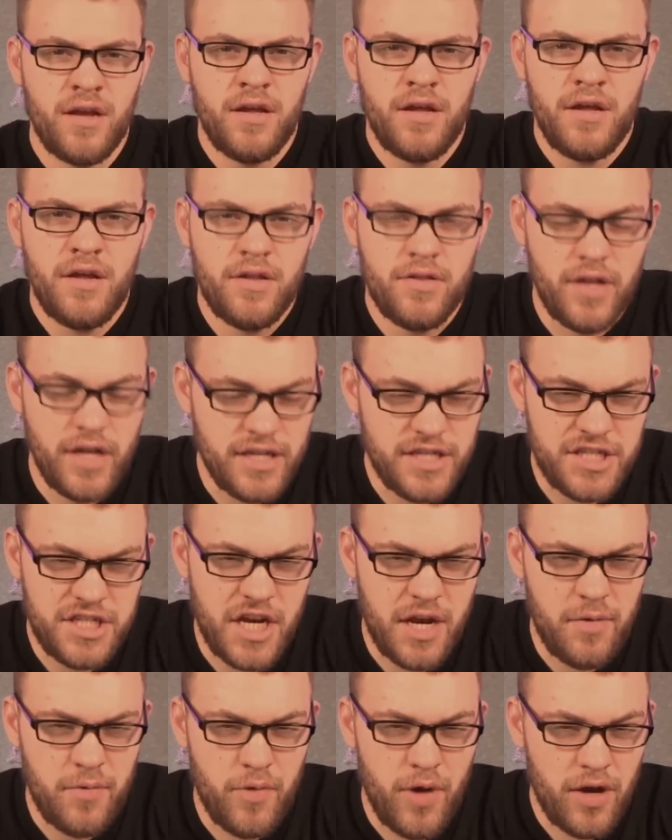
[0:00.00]
Ladies and
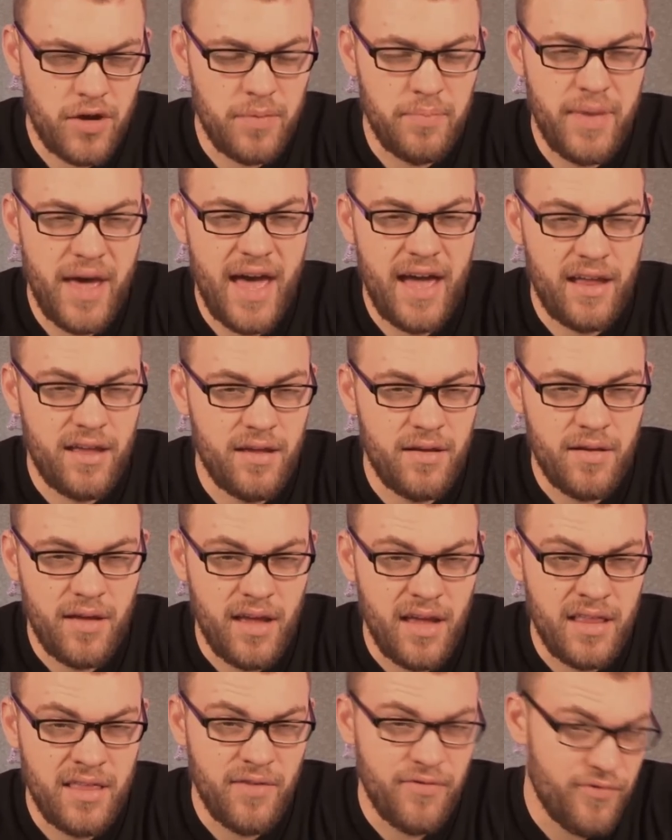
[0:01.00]
gentlemen, welcome back.
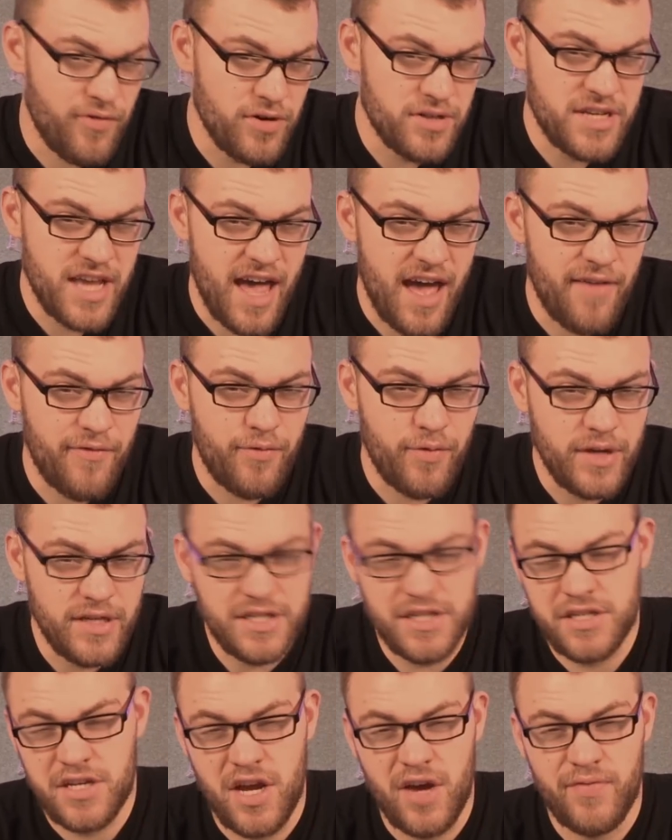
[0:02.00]
In the first half, we
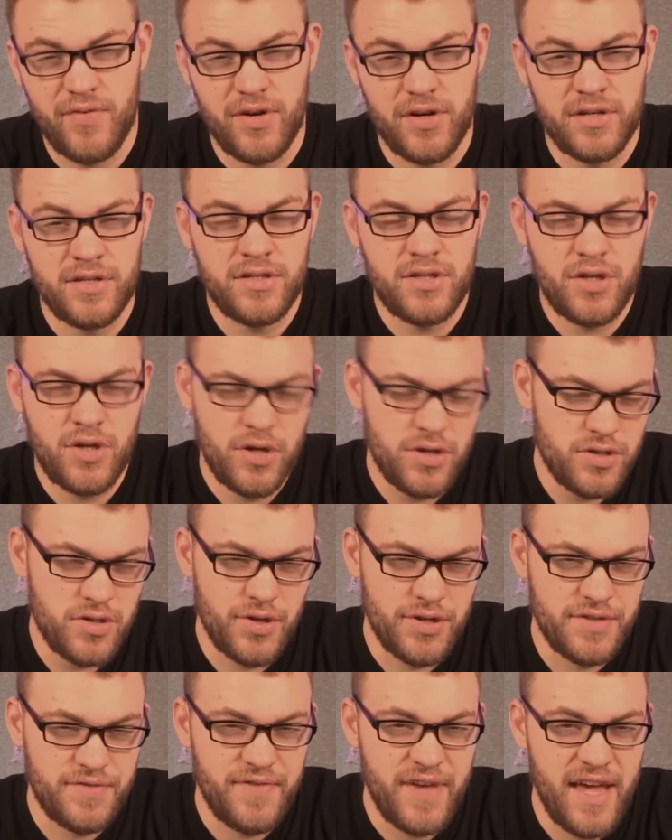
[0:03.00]
just covered Curse
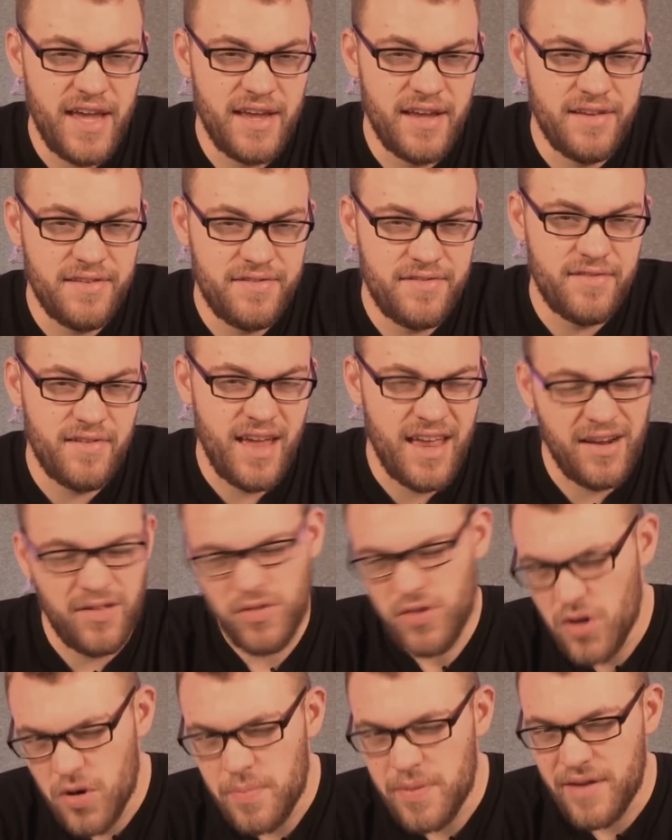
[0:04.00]
Las Vegas and a
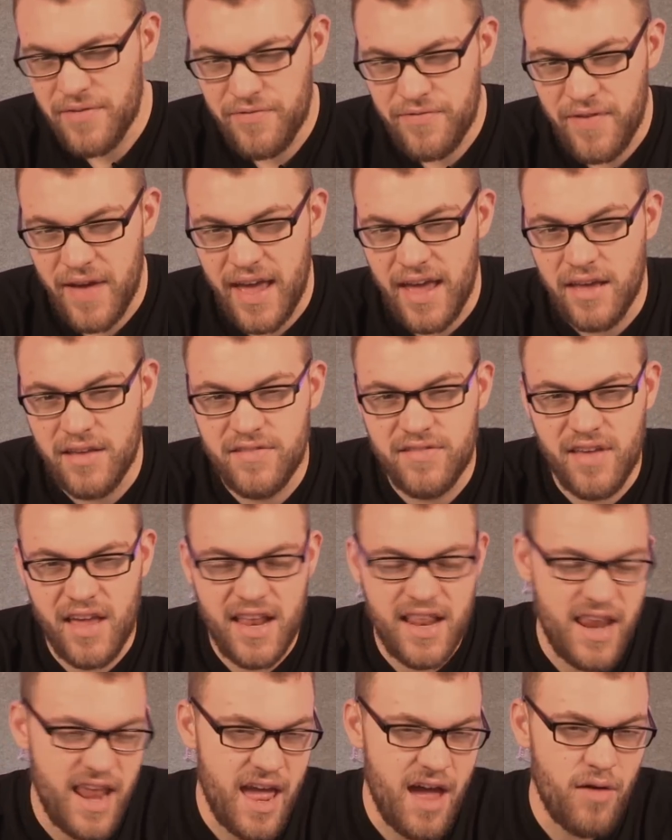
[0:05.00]
little bit of FaZe,
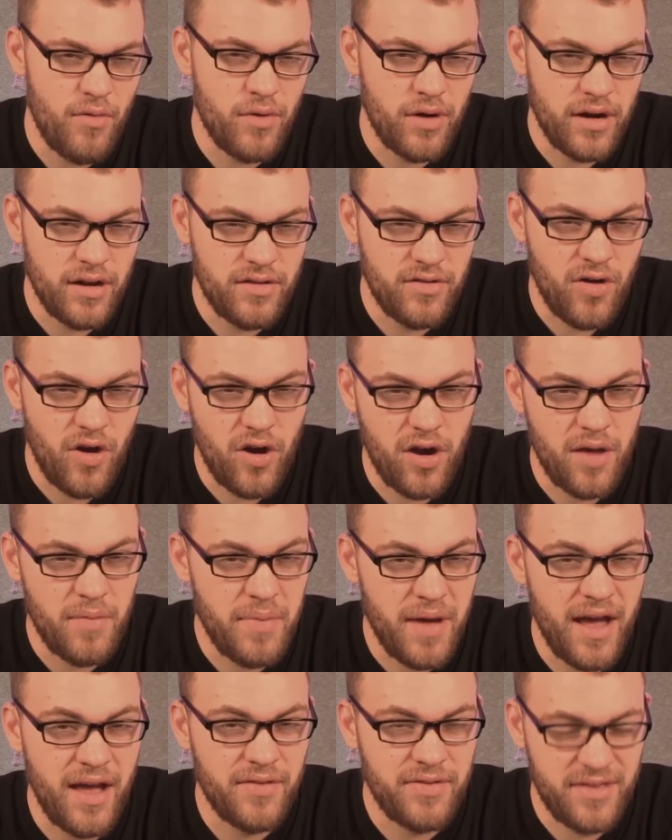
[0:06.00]
and now we're going to talk
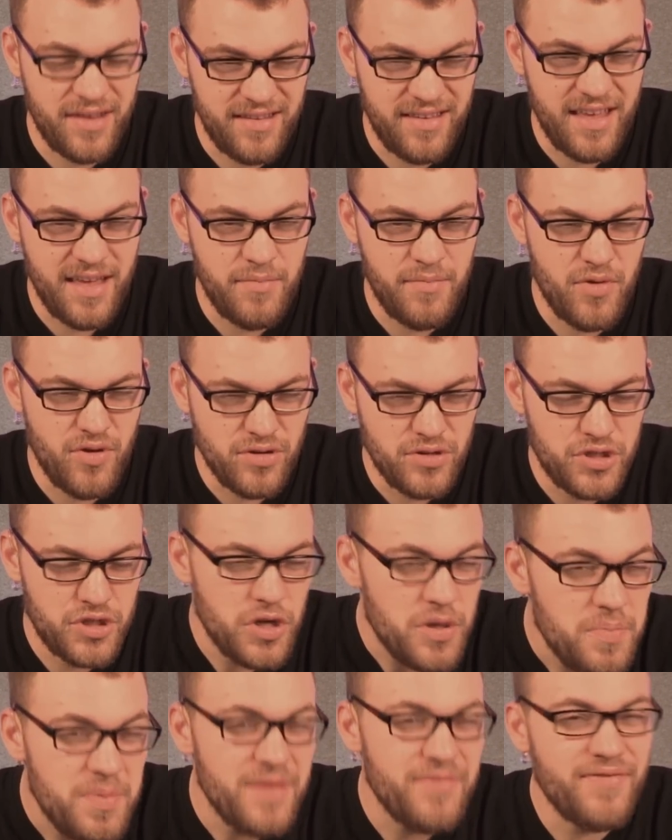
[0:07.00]
about the team who
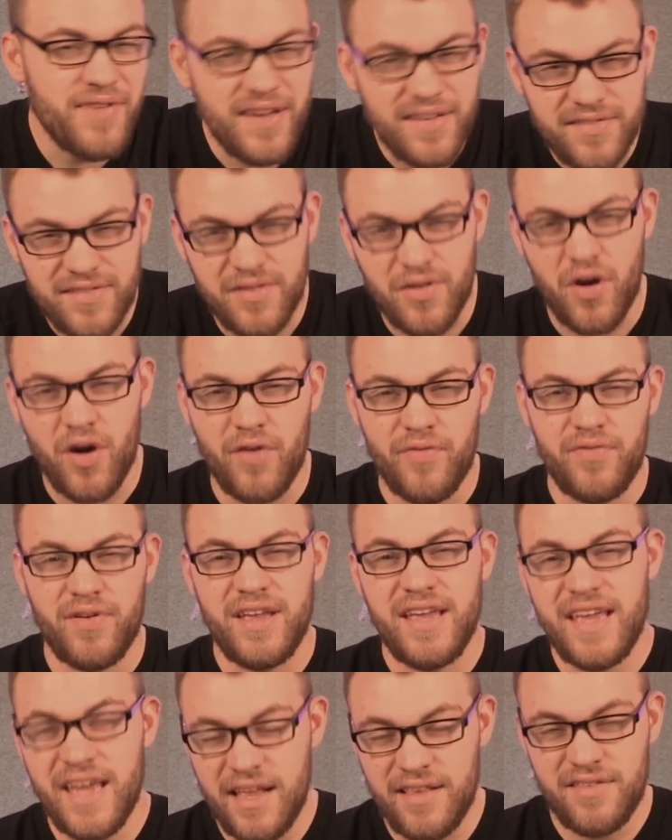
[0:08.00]
should be facing off
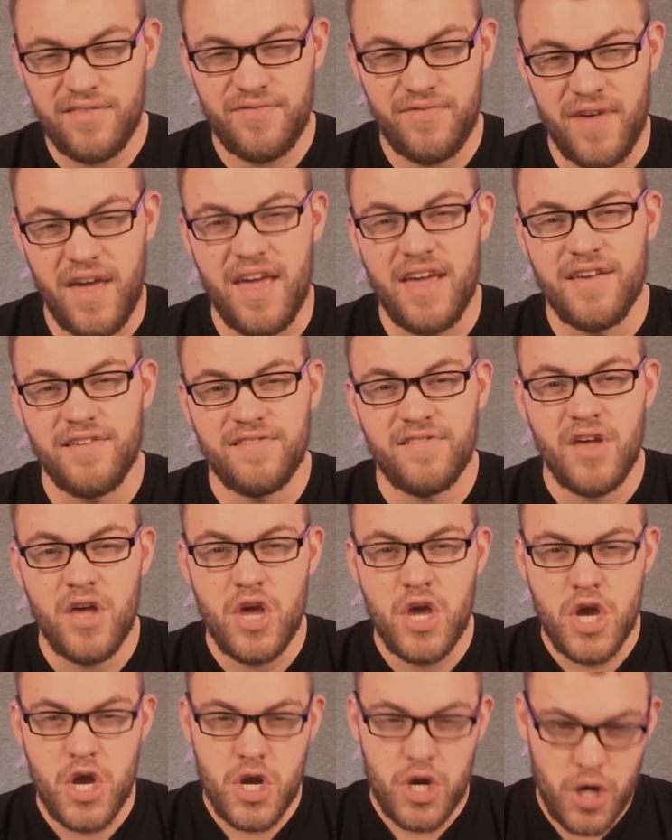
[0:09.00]
against FaZe,
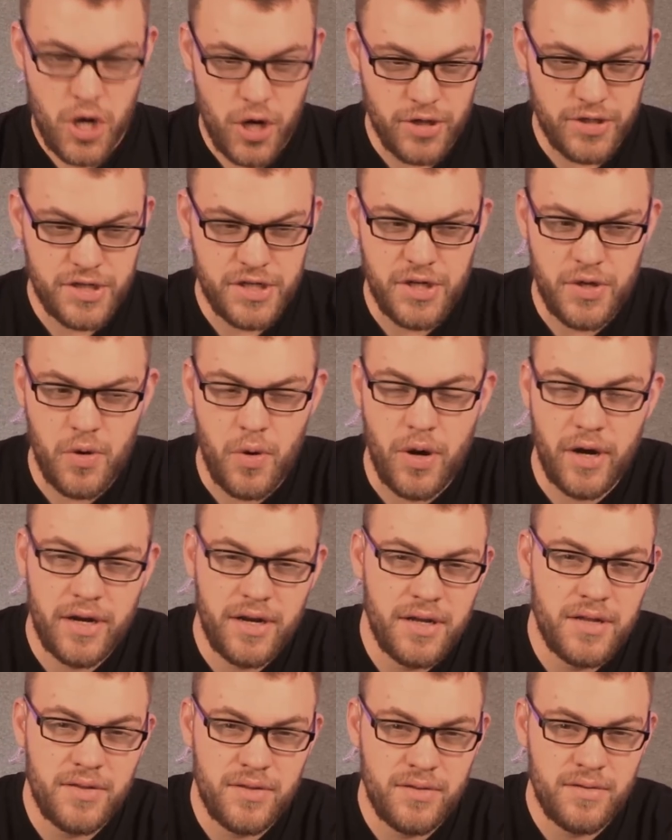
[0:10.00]
Curse New York.
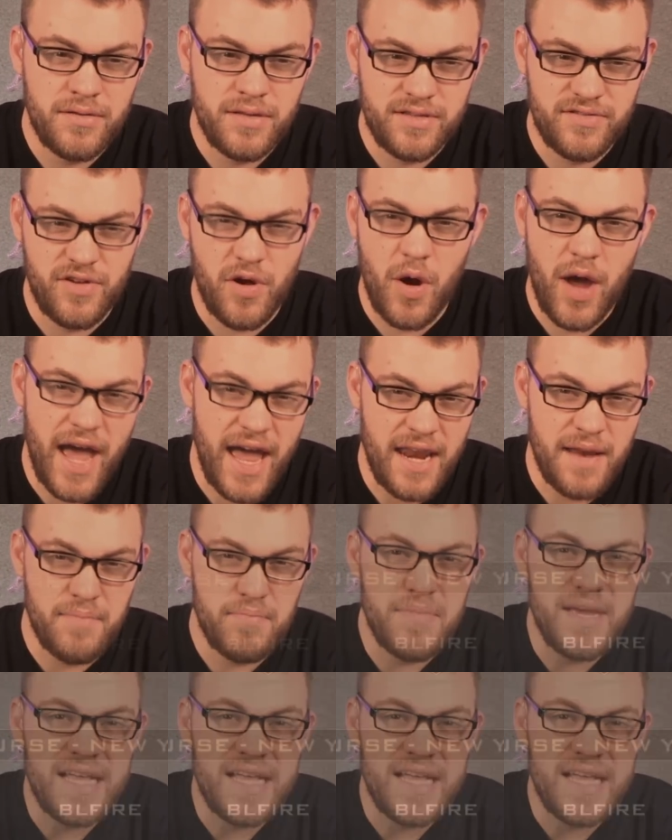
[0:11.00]
Let's go ahead and meet